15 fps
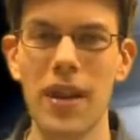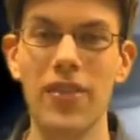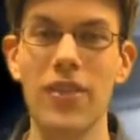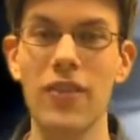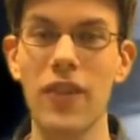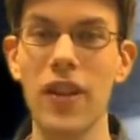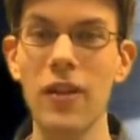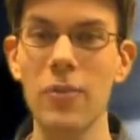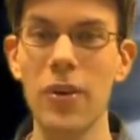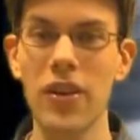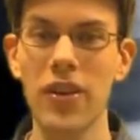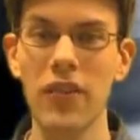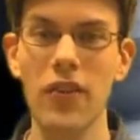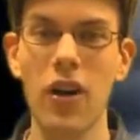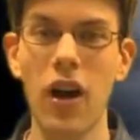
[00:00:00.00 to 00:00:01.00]
as
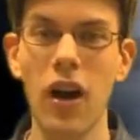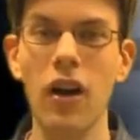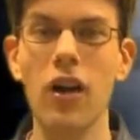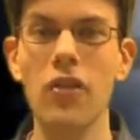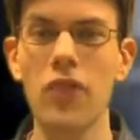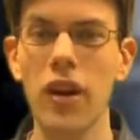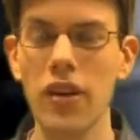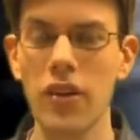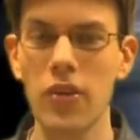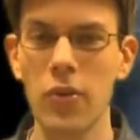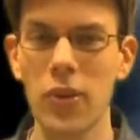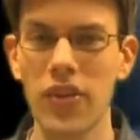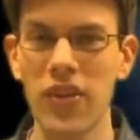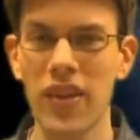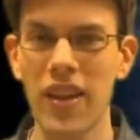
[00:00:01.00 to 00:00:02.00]
developers have gone on record
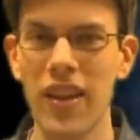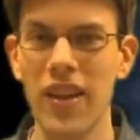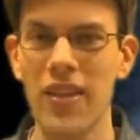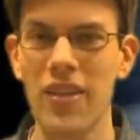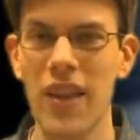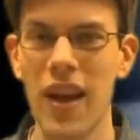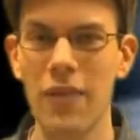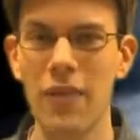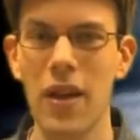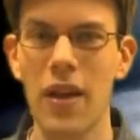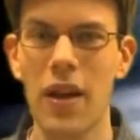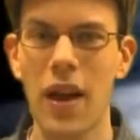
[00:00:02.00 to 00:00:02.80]
with saying that